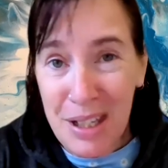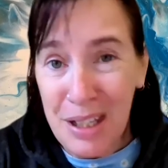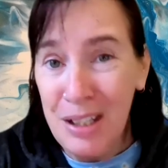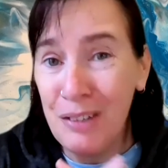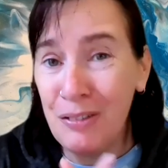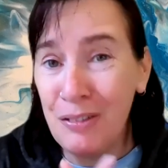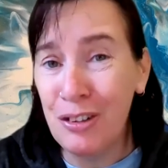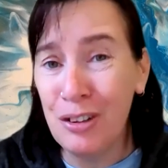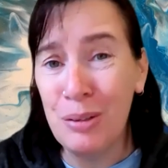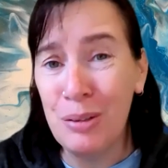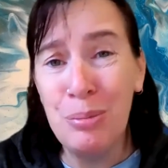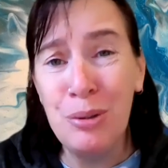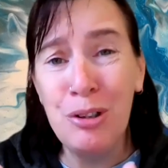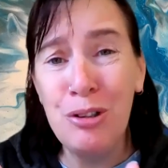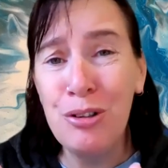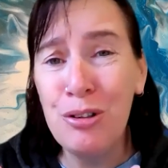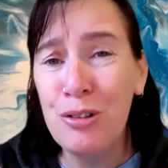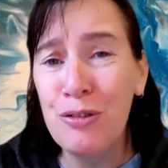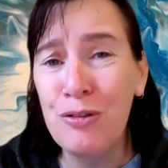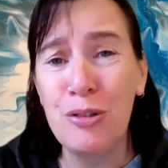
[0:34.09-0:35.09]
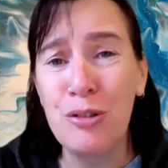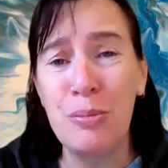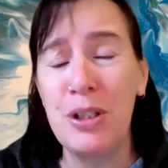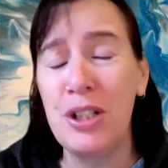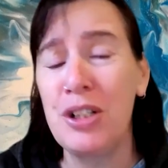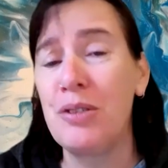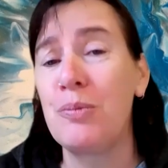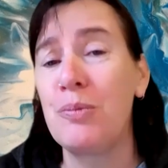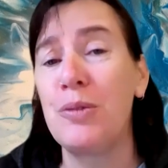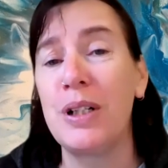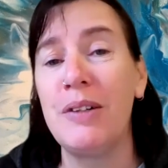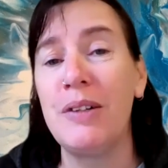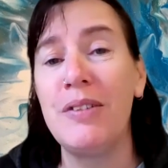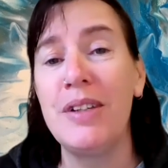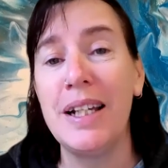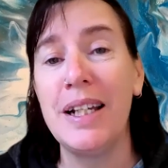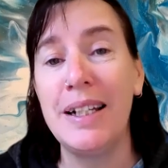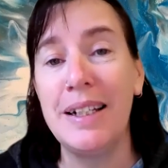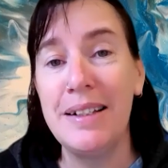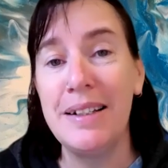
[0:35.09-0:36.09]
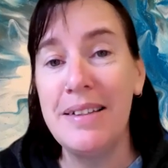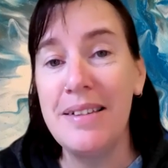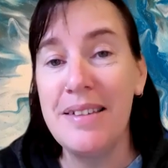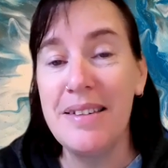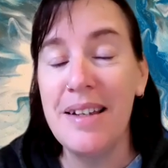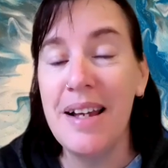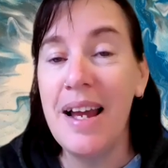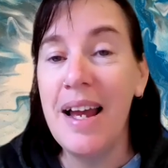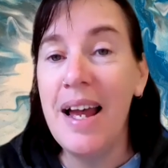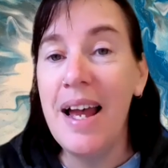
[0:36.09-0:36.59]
You've got a beautiful mission, whatever that is.